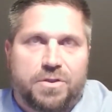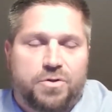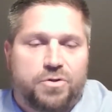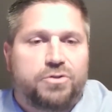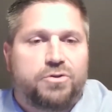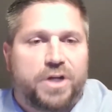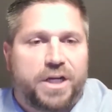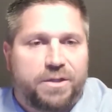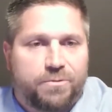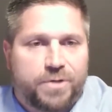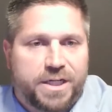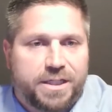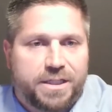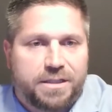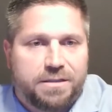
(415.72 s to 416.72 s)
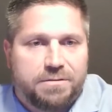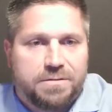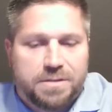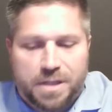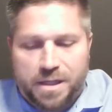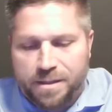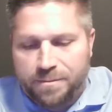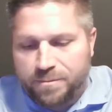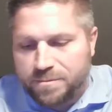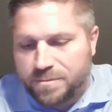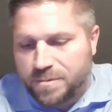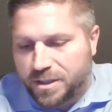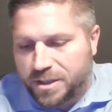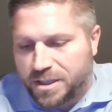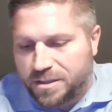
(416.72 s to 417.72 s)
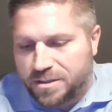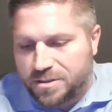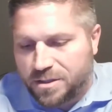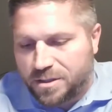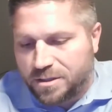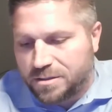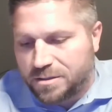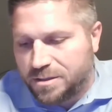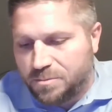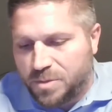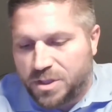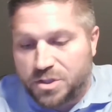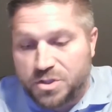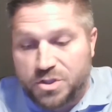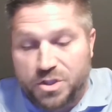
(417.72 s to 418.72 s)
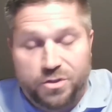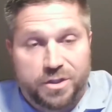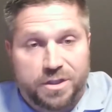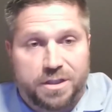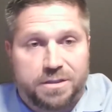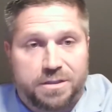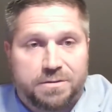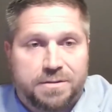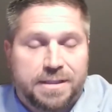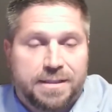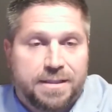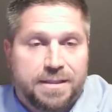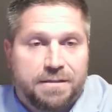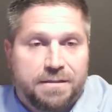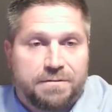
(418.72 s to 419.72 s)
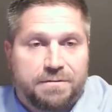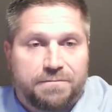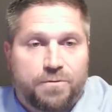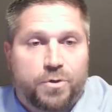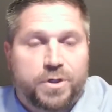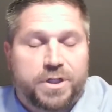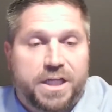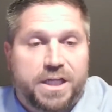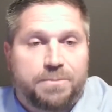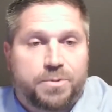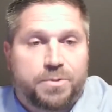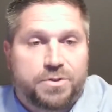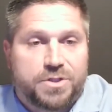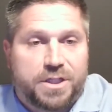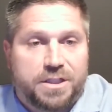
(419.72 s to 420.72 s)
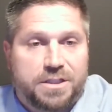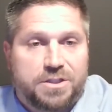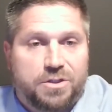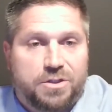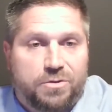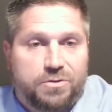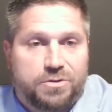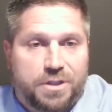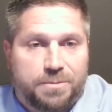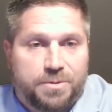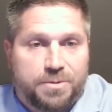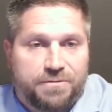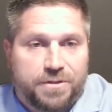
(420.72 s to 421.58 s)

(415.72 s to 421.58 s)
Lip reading: third grade reading. Our kids are in Minnesota are 48% of children are